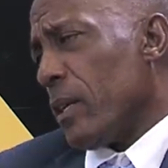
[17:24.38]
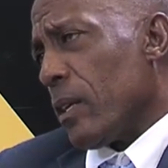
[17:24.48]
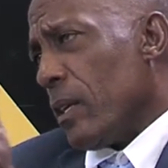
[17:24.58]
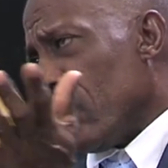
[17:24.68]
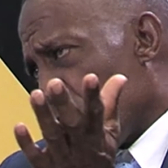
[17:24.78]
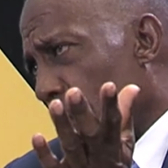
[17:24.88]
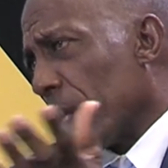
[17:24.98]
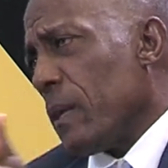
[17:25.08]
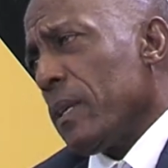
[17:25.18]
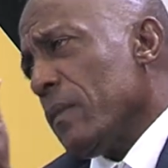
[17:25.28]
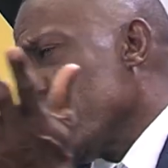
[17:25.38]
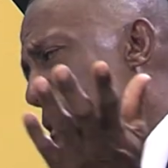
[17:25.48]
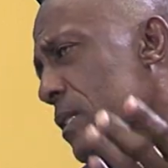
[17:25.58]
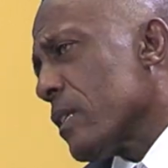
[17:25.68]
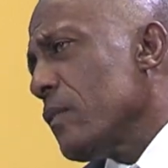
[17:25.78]
the... Whoa. So give, give,
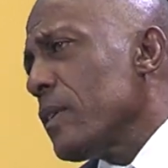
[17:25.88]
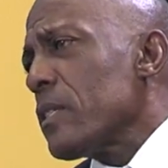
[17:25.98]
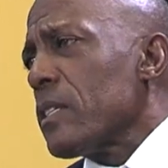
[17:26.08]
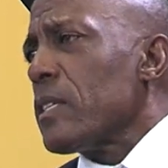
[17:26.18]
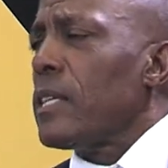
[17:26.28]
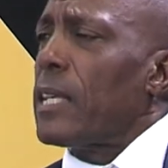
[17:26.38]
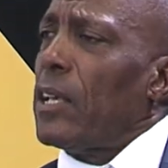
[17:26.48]
us, give us a sense